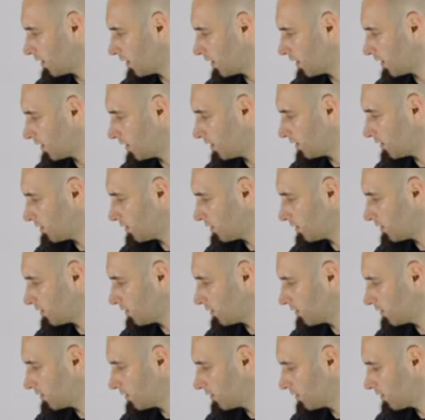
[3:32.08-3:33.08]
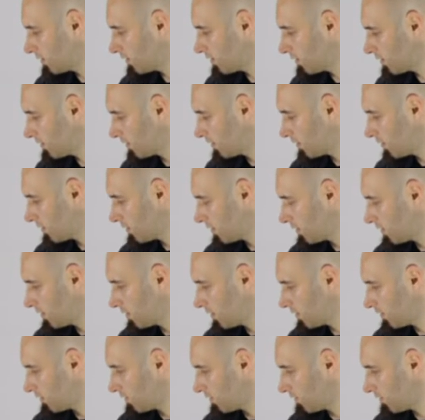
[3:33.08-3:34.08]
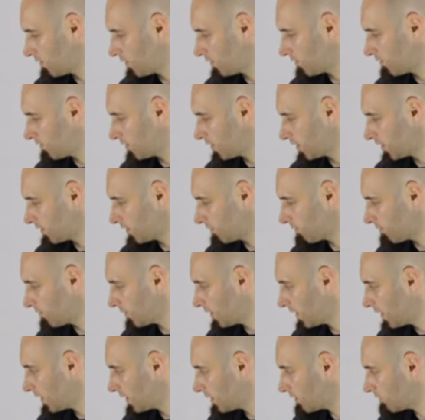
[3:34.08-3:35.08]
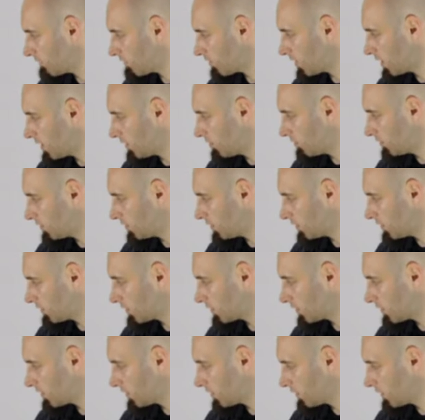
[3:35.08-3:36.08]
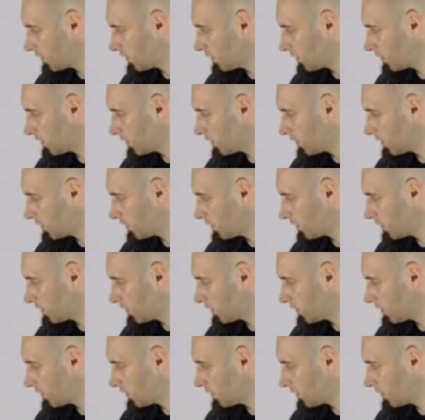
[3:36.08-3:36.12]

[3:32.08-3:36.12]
and 50, and for how long?